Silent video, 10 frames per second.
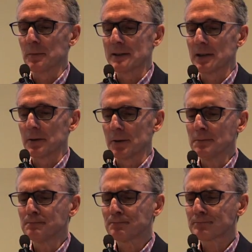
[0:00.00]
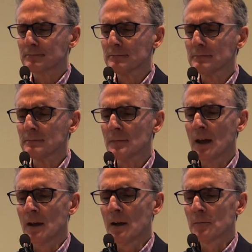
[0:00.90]
material,
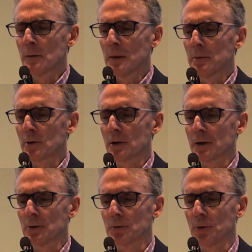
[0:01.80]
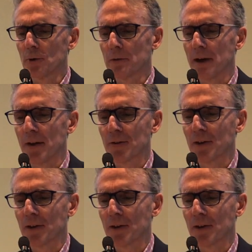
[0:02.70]
from the booklet called All of Us.